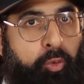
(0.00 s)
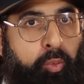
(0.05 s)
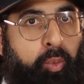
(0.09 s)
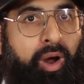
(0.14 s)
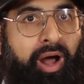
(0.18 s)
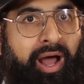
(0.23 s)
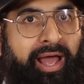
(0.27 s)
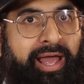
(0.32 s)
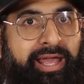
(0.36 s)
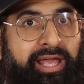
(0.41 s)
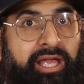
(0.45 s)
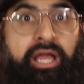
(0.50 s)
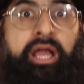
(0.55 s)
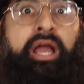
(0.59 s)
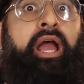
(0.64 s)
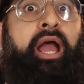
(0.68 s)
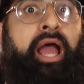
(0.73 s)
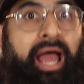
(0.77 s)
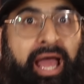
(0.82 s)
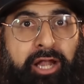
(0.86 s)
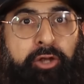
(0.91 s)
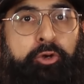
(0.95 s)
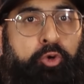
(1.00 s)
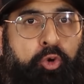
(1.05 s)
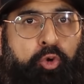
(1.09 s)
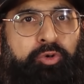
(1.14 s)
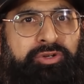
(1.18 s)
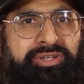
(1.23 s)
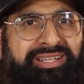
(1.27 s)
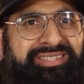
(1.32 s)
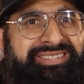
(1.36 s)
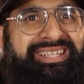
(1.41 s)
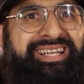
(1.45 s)
the why. And
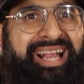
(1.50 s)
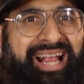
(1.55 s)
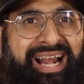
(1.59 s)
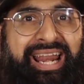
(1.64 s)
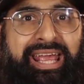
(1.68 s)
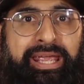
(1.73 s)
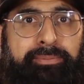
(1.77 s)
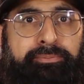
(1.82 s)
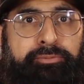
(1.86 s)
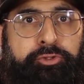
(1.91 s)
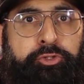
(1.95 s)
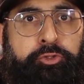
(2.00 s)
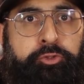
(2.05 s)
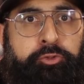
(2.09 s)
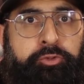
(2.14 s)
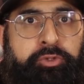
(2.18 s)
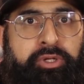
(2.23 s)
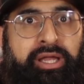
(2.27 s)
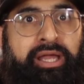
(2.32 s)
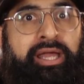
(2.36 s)
nor does it claim to.